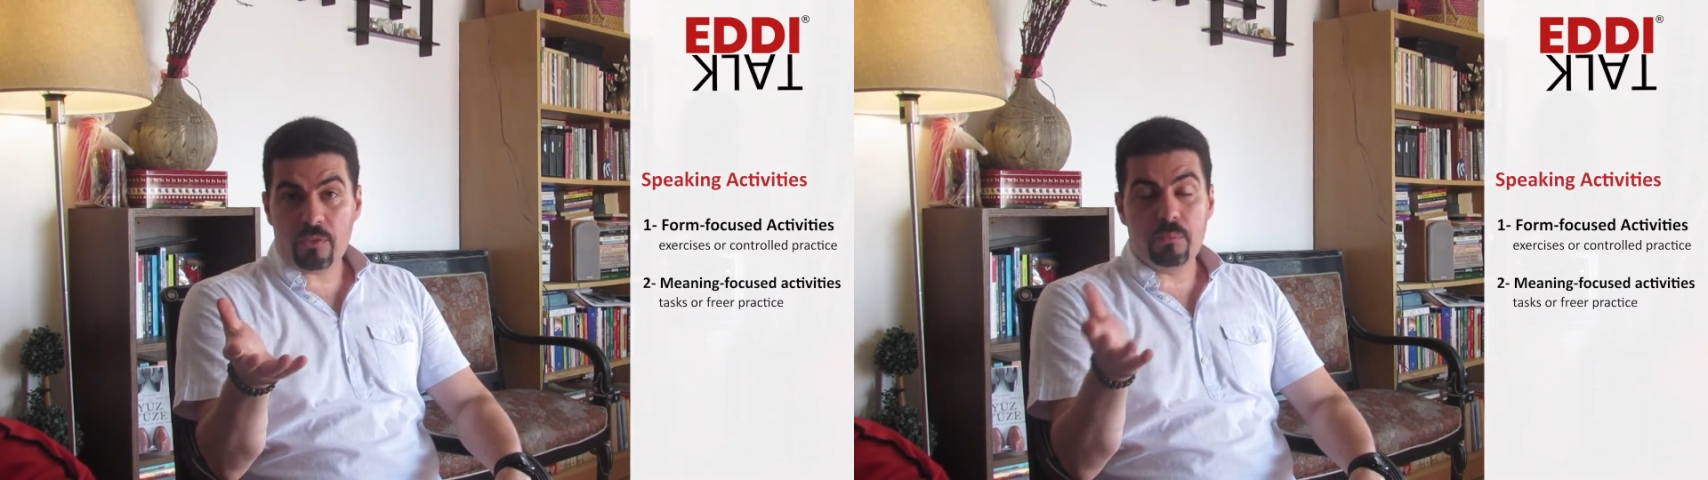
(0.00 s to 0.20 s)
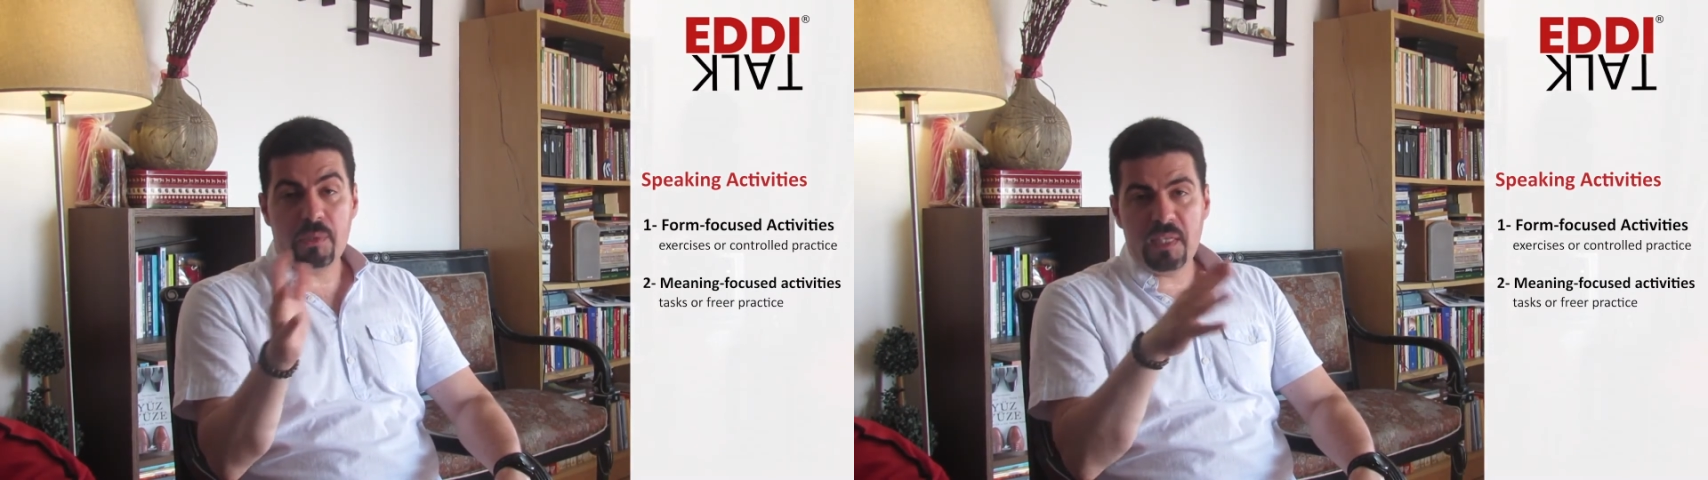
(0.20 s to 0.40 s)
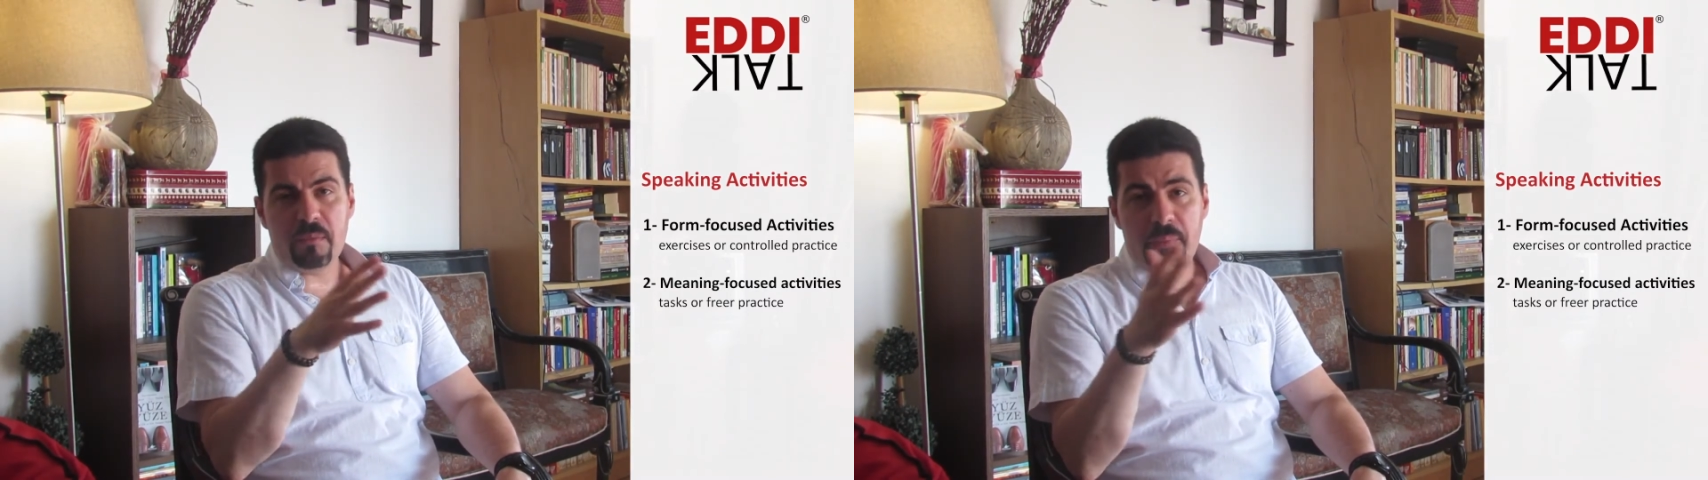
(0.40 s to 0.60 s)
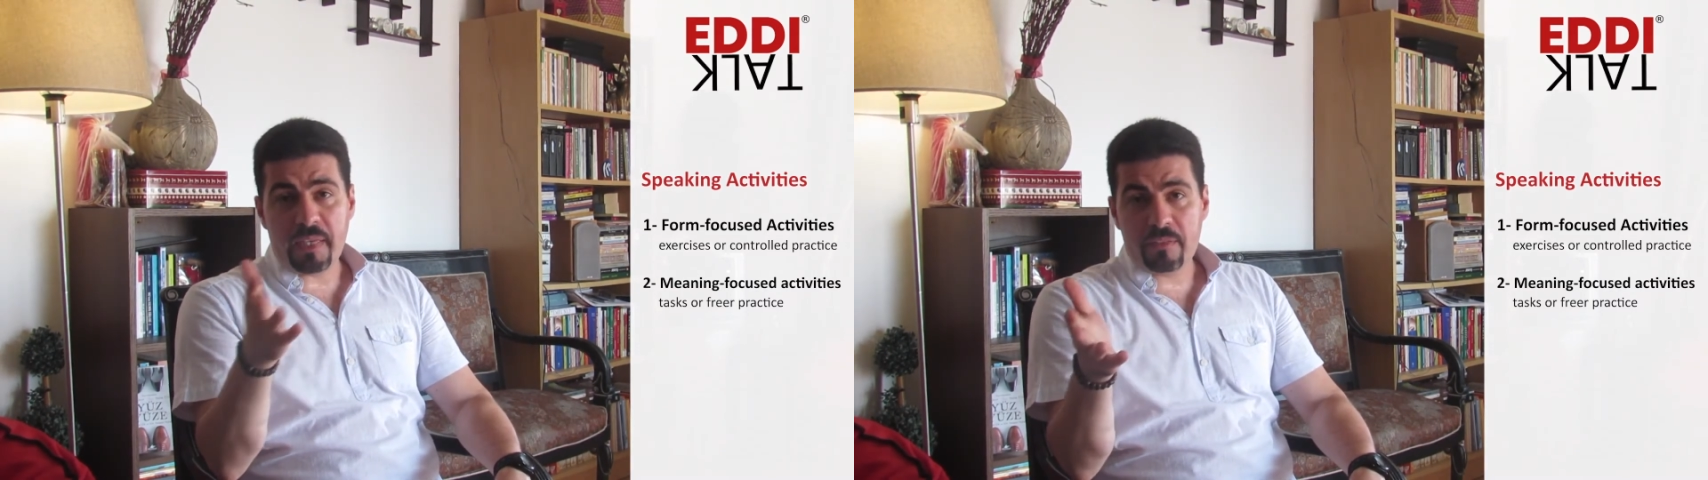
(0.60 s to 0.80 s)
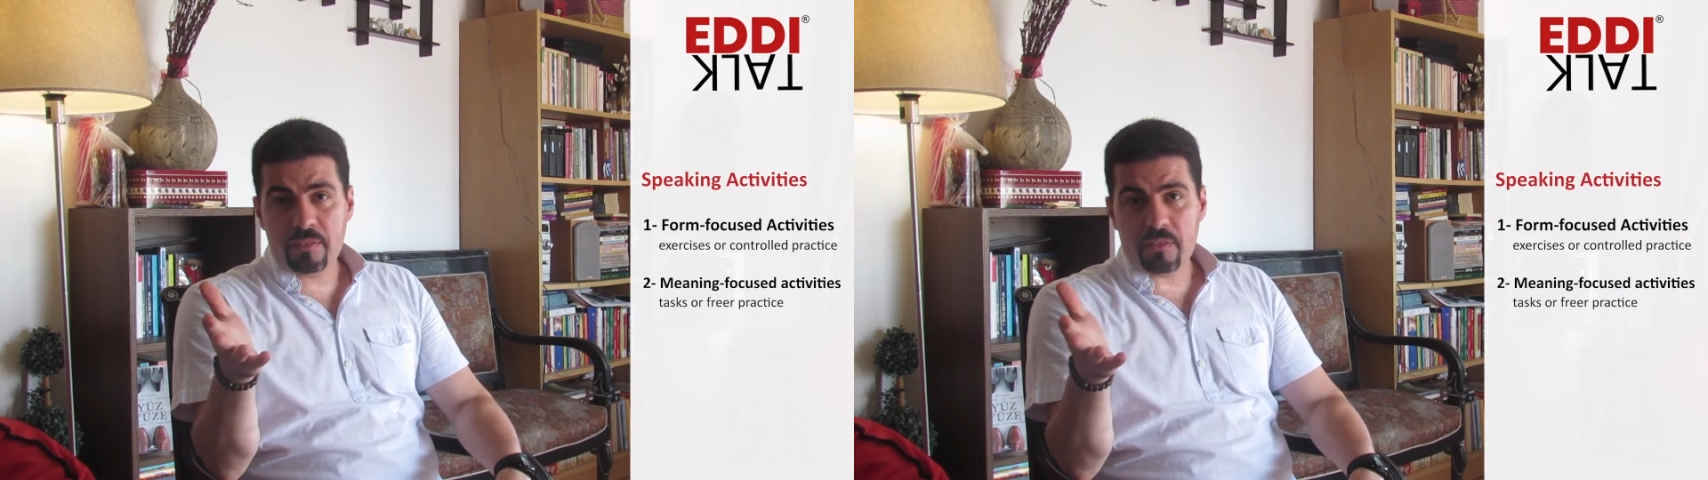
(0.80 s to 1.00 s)
or
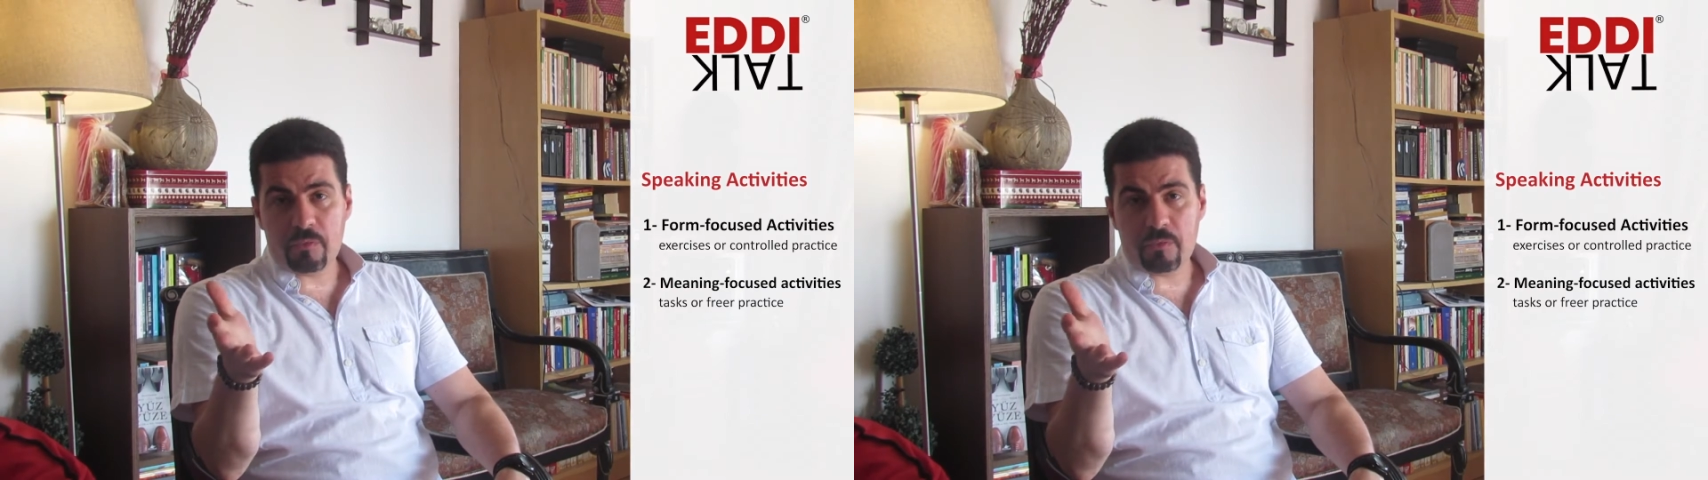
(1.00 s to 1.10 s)
meaning-based